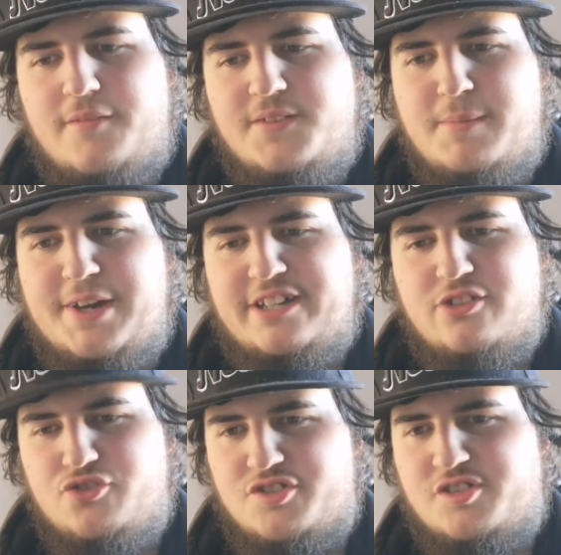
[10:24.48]
if they
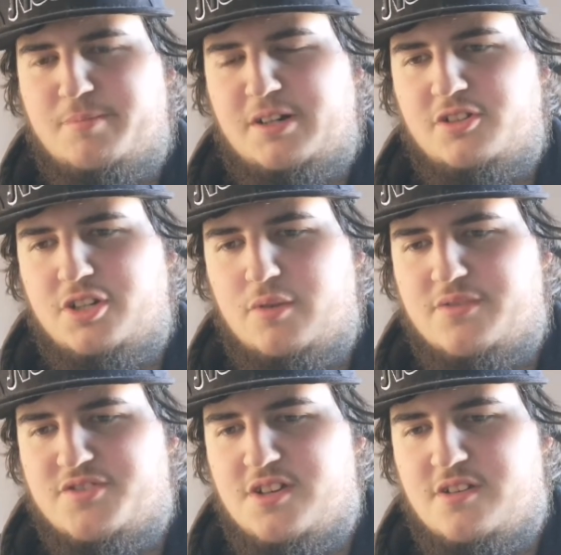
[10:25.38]
make it just about the
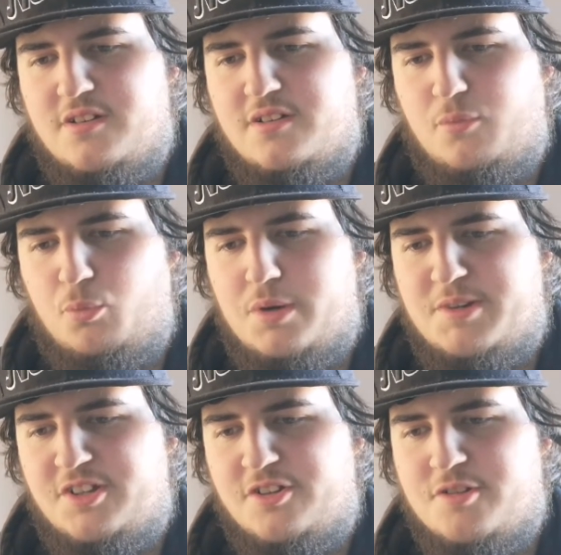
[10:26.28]
UFC
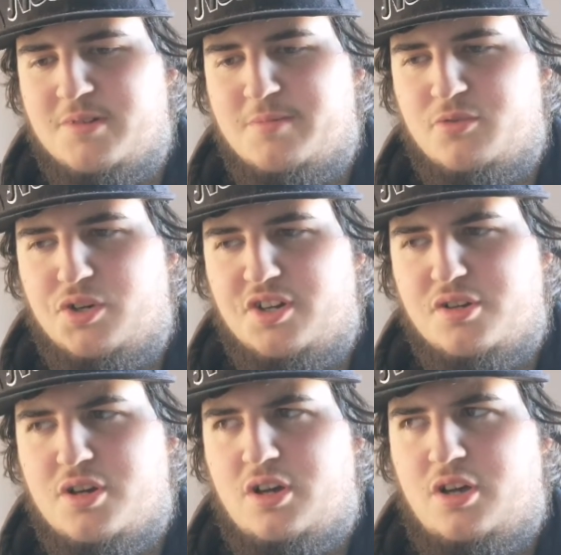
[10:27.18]
women in the
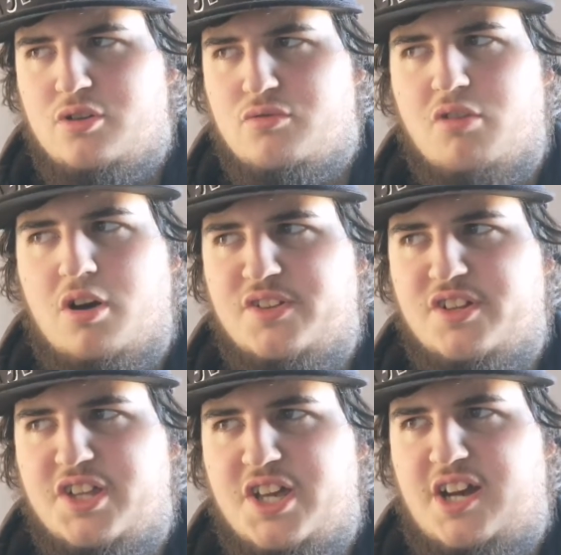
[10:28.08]
WWE
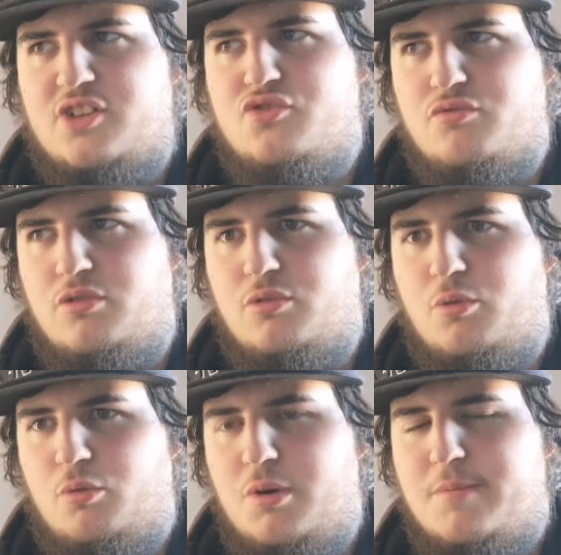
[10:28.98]
rather than the
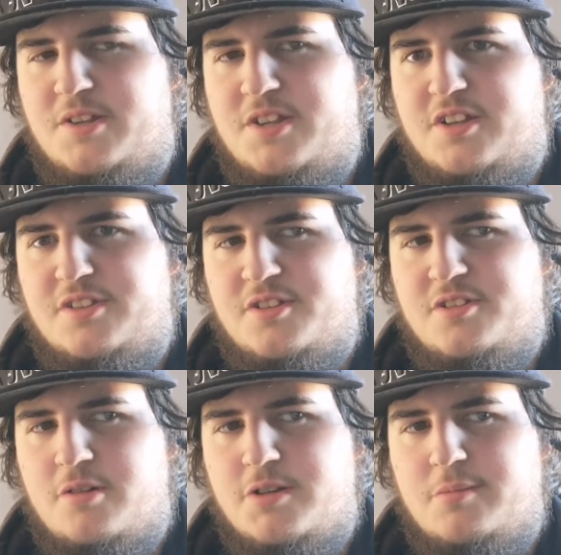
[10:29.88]
actual women in
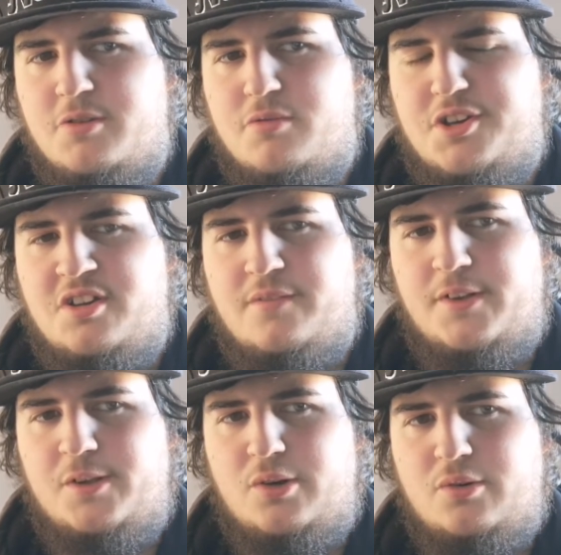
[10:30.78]
the WWE,
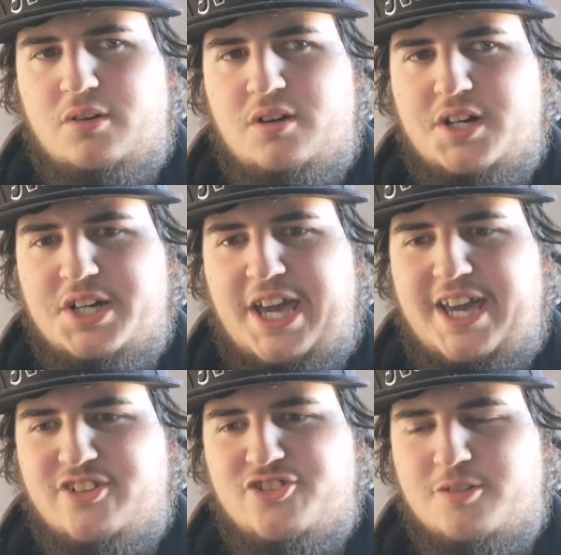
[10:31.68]
even though I
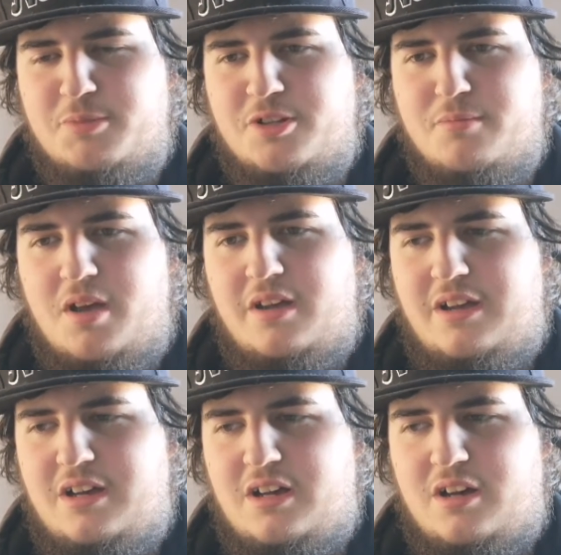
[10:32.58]
hate some of them
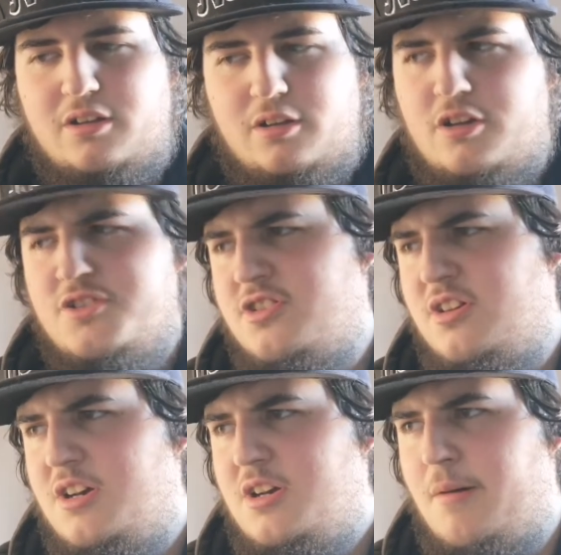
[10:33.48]
a
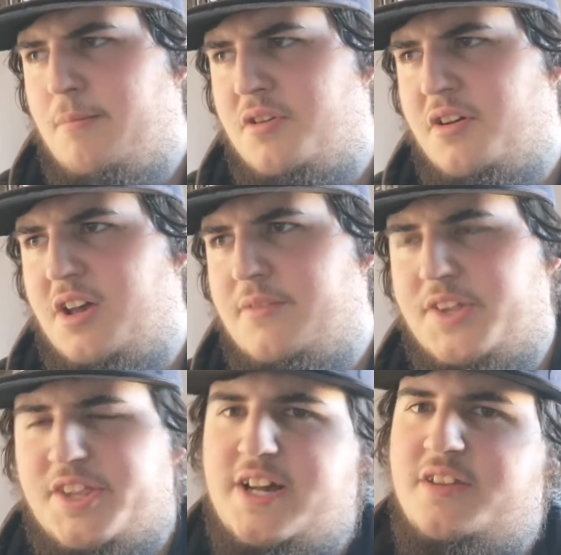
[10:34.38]
lot. But
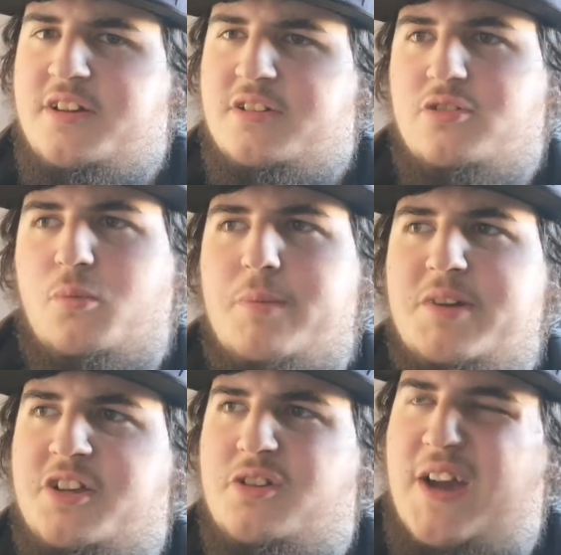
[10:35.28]
even then, the
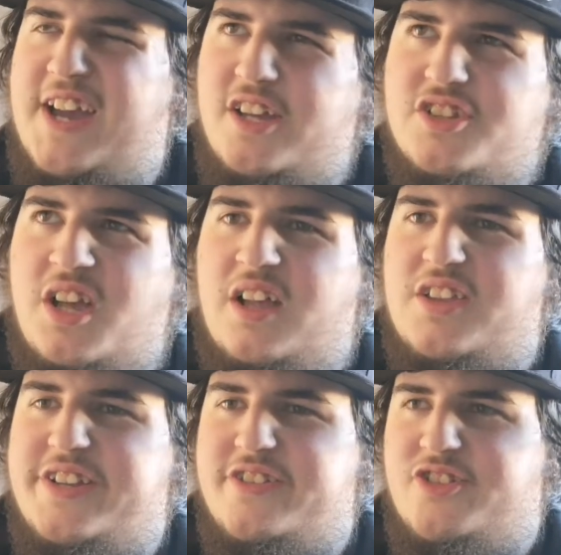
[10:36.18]
women that you hate,
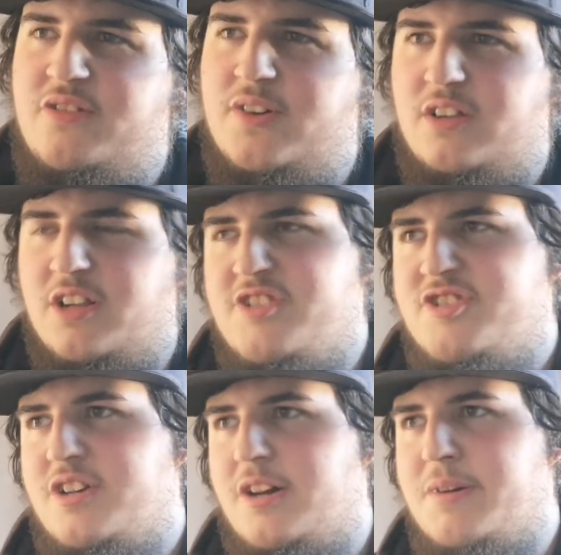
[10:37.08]
they deserve at
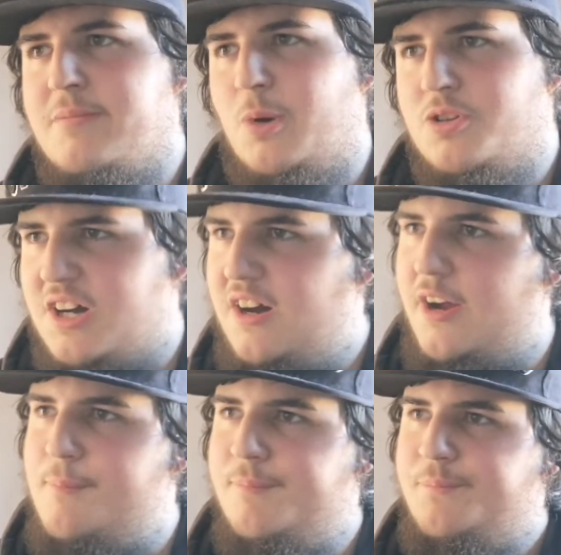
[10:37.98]
least a bit more
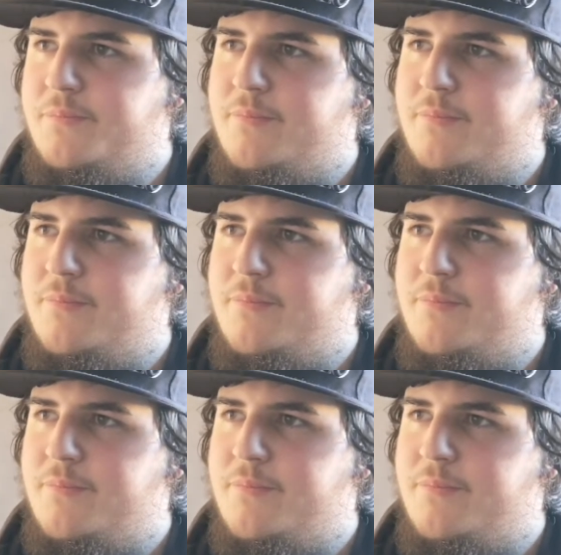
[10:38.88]
time